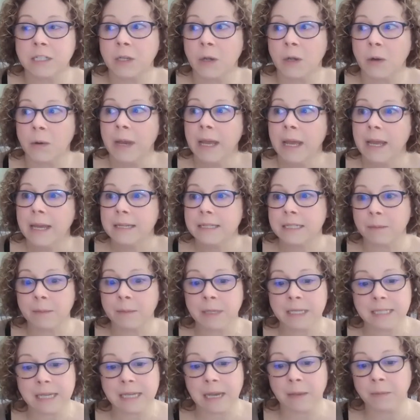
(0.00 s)
So
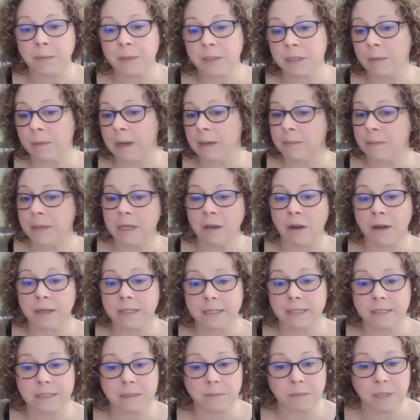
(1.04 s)
some examples might be
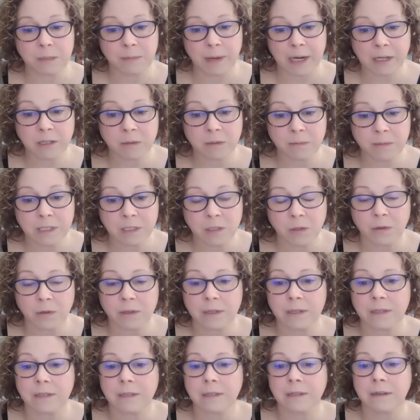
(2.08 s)
autism spectrum
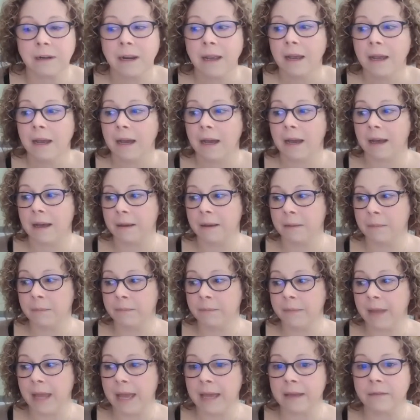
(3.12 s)
disorder
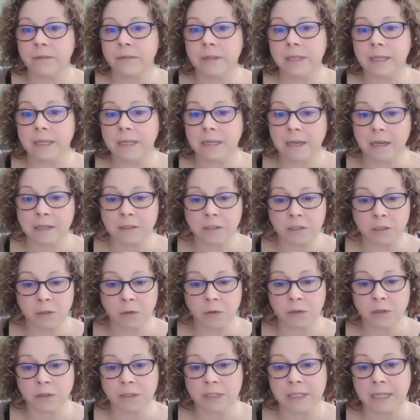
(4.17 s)
and the
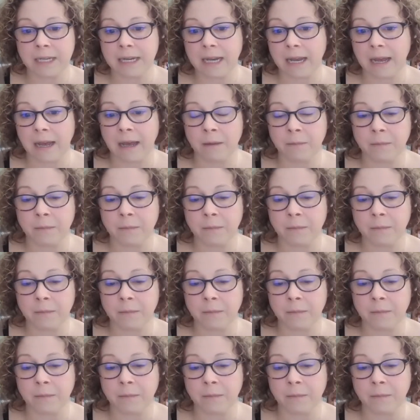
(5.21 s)
disorders that